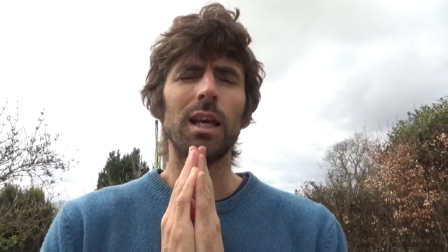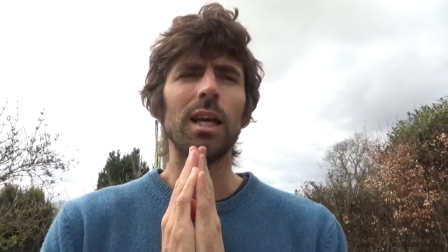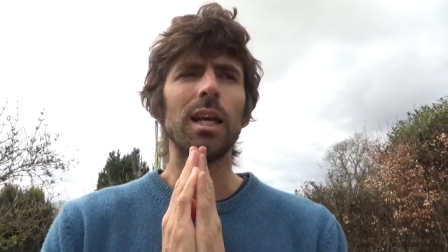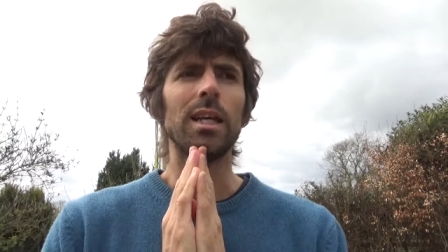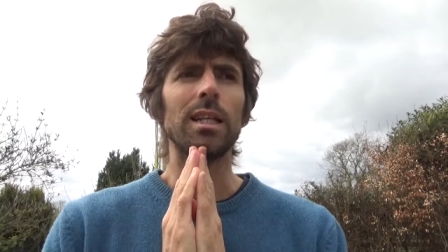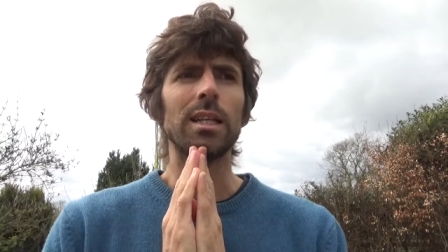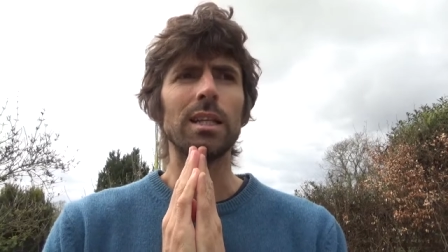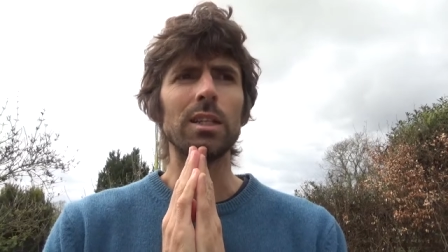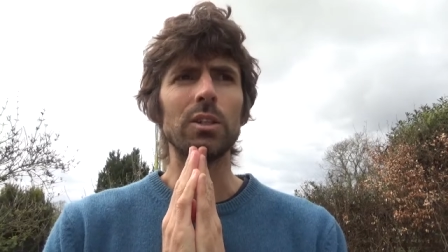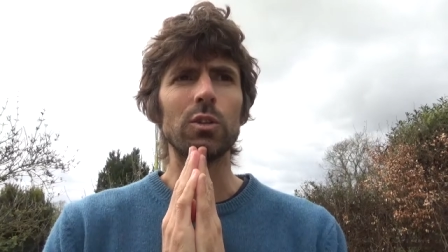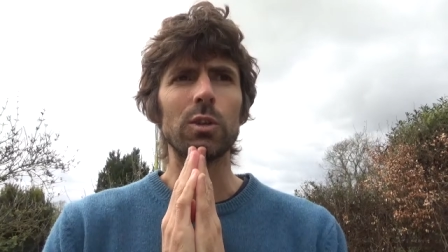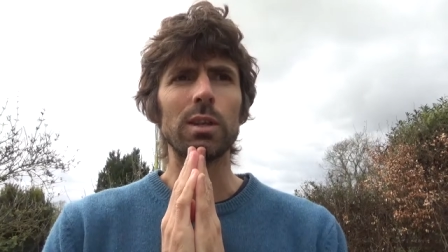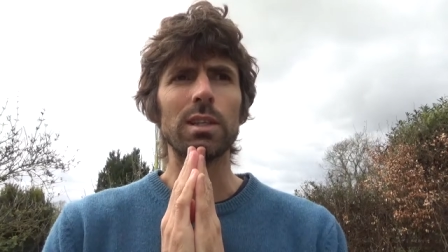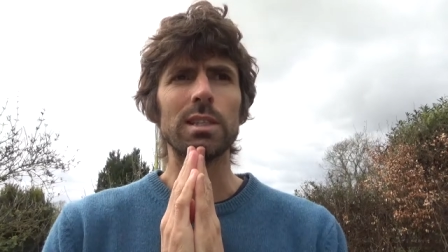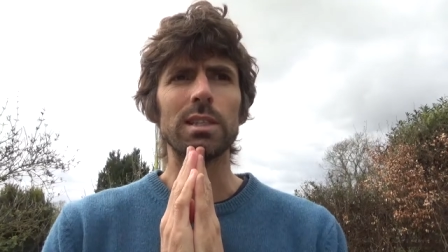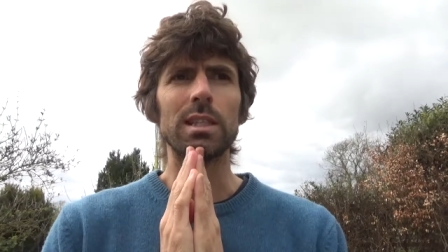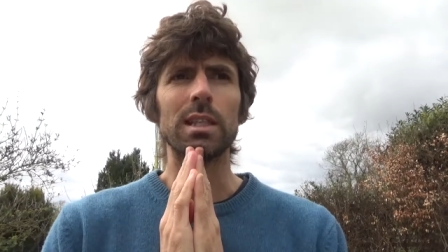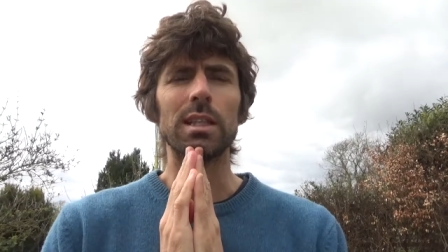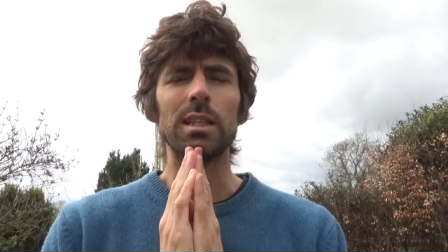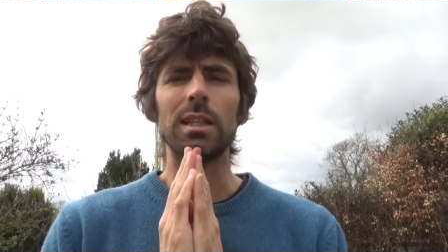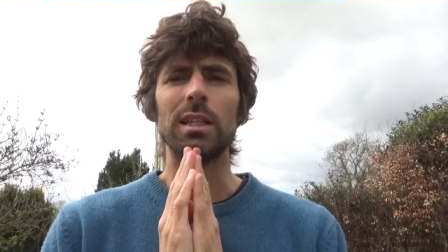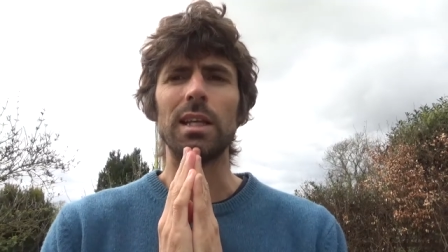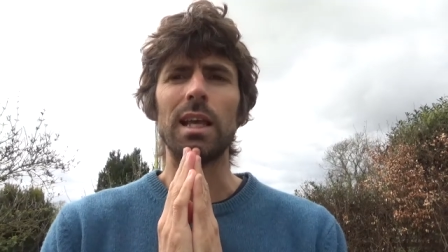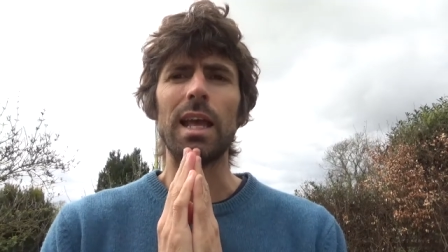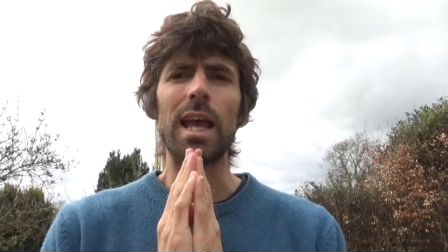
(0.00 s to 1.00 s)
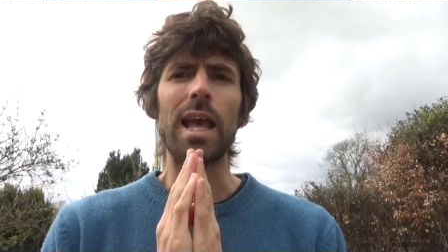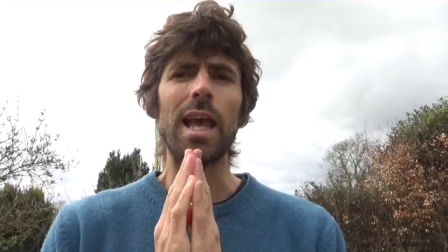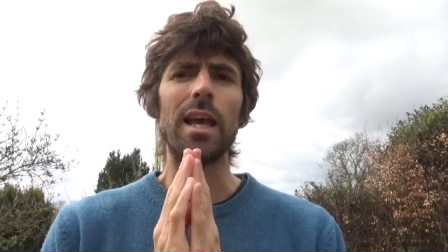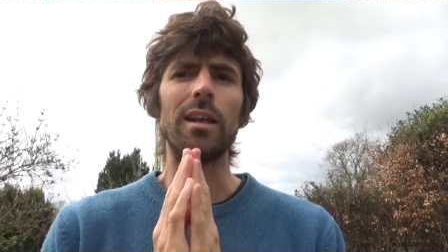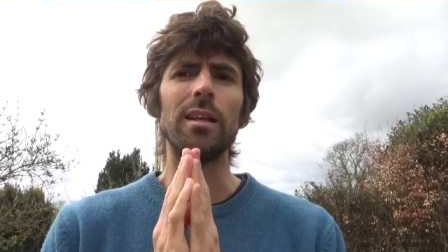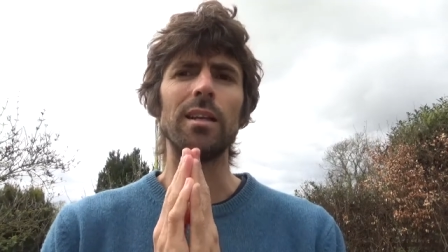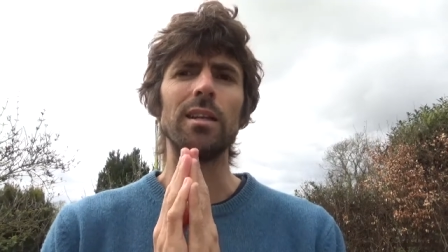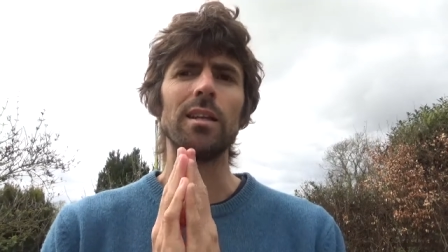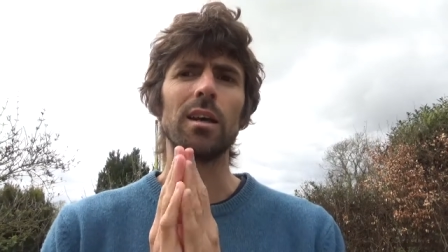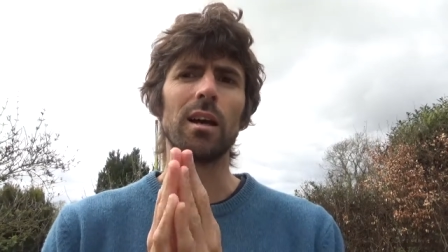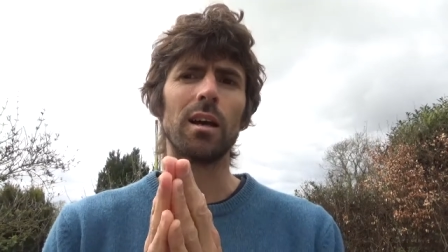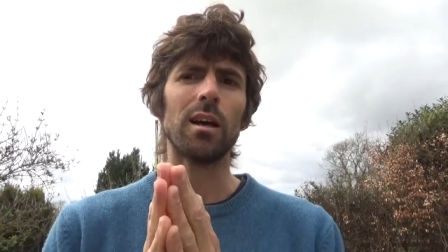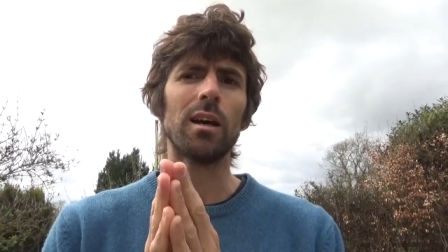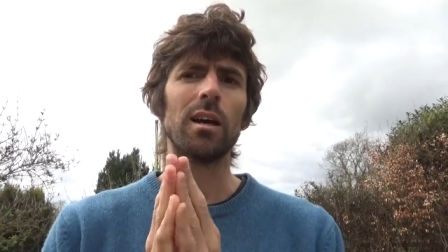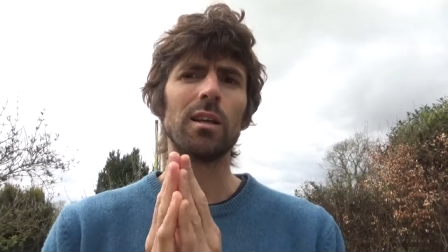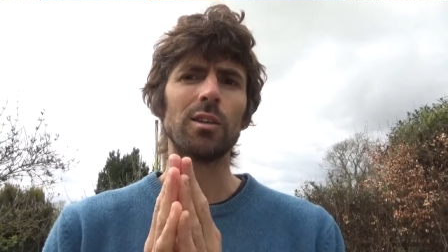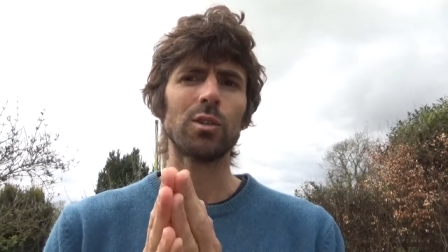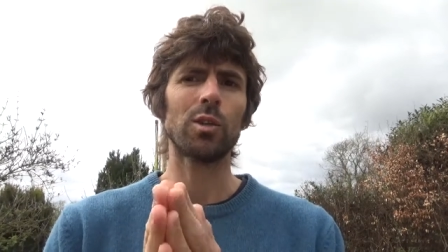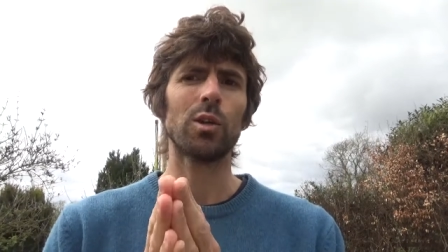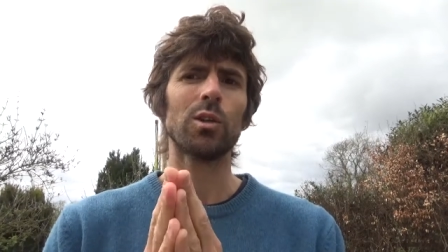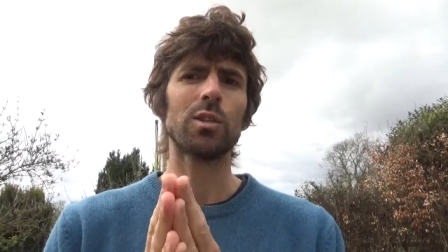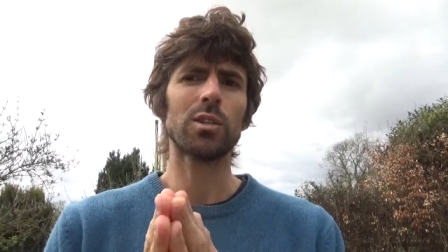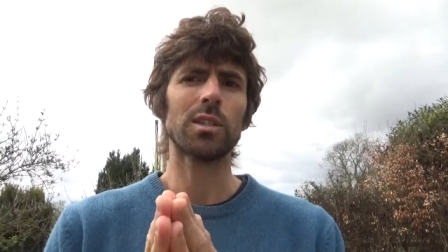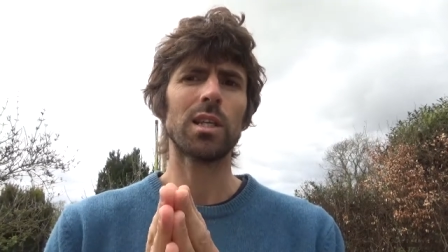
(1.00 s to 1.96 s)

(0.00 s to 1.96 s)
And interestingly, any art or